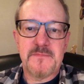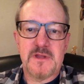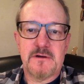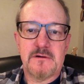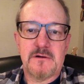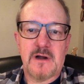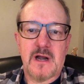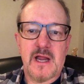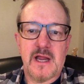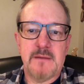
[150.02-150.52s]

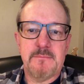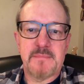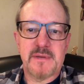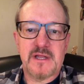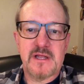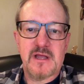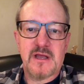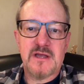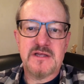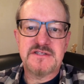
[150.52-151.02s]
right?
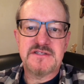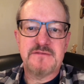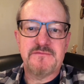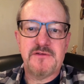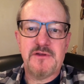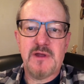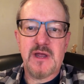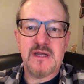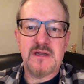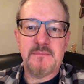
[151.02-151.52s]
Because if
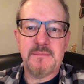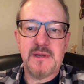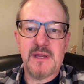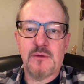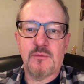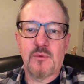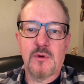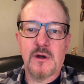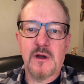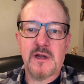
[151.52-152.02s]
you had to be at
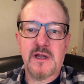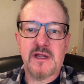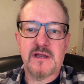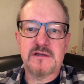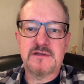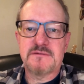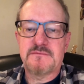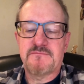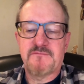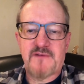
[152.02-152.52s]
work at
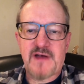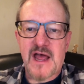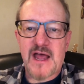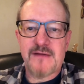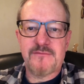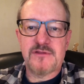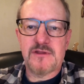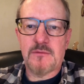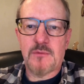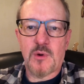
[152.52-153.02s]

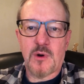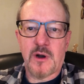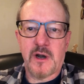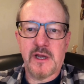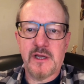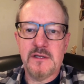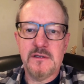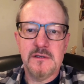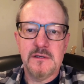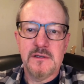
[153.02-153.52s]
5 in the
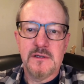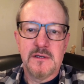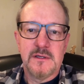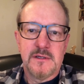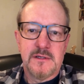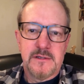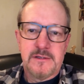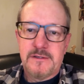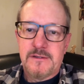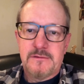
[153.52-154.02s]
morning,
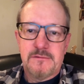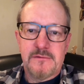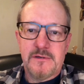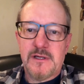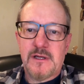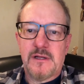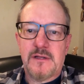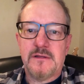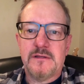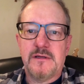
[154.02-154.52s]

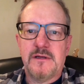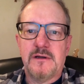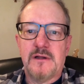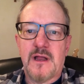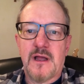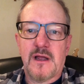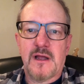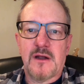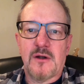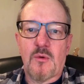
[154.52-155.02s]
well, you're
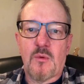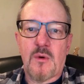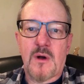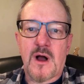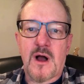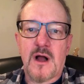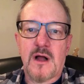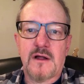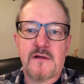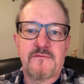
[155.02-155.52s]
not going to
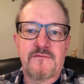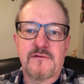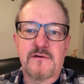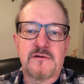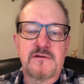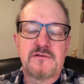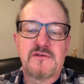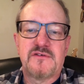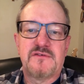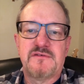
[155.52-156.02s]
walk
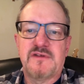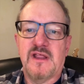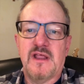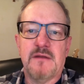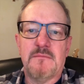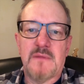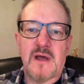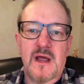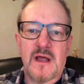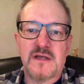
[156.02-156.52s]
for 10
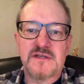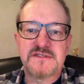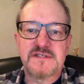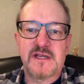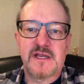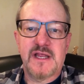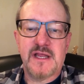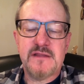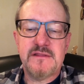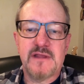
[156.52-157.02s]
miles to
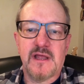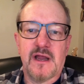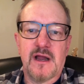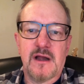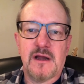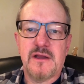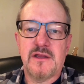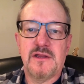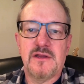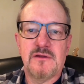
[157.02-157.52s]
get
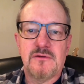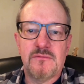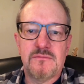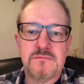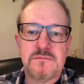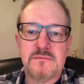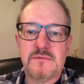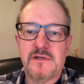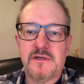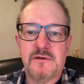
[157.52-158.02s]
there. You
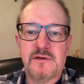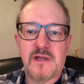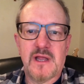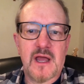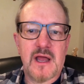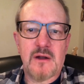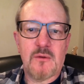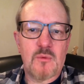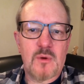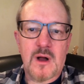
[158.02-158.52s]

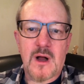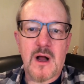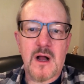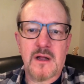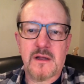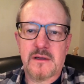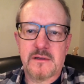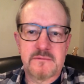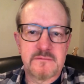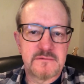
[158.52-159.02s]
got to
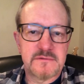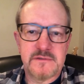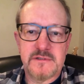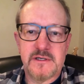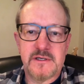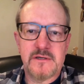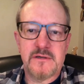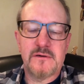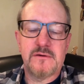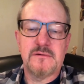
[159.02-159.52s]
walk,
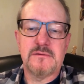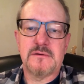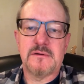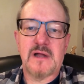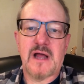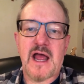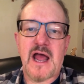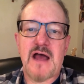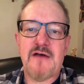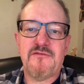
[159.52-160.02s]
a
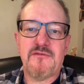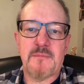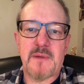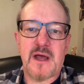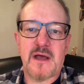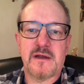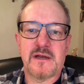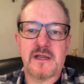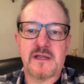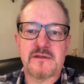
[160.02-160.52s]
half a
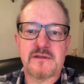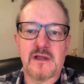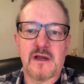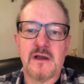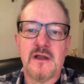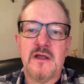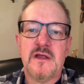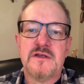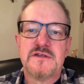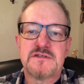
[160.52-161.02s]
mile to get there.
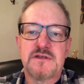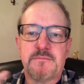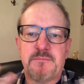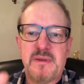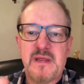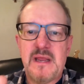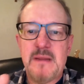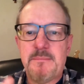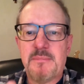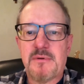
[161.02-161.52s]
So
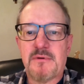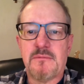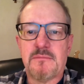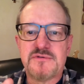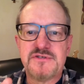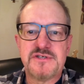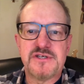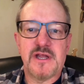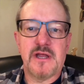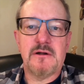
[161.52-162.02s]
people
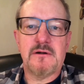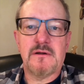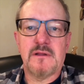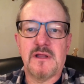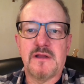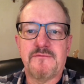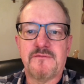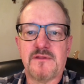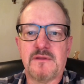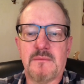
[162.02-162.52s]
generally,
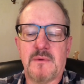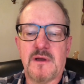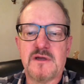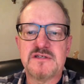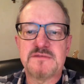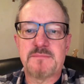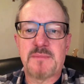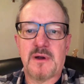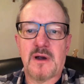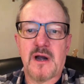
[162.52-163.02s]
for the
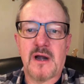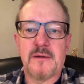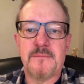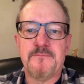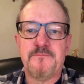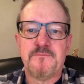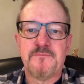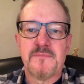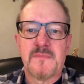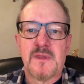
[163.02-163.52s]
most part,
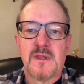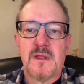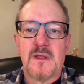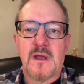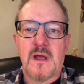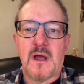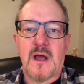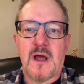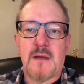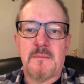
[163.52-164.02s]

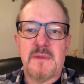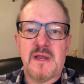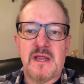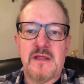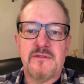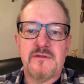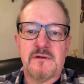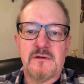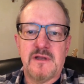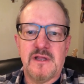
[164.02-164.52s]

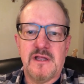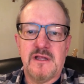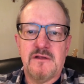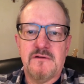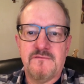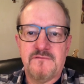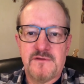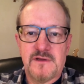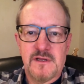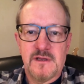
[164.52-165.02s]
either
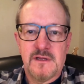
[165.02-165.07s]
lived